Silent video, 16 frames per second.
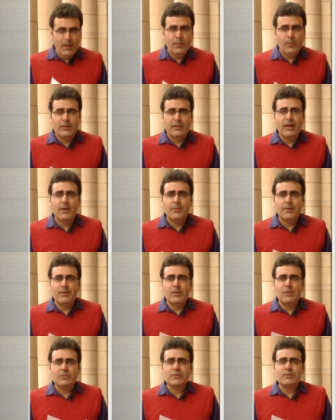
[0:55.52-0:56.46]
Well, the
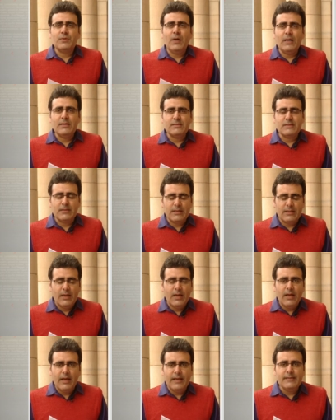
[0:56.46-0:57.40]
government goes on to answer
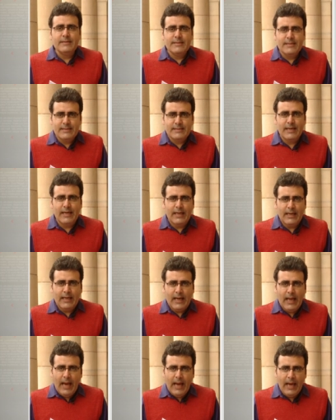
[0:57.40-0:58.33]
in
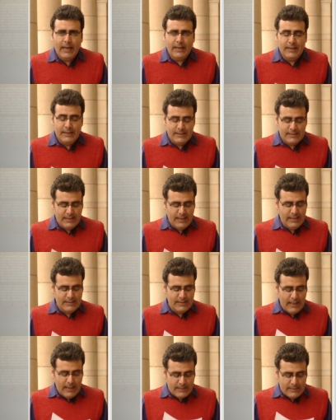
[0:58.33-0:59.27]
detail and it
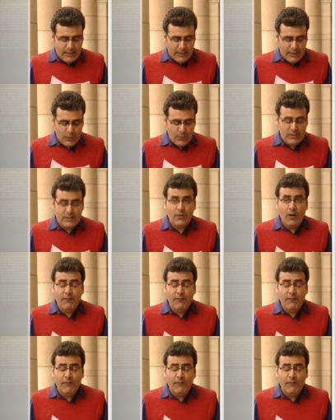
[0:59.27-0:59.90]
says that U.S.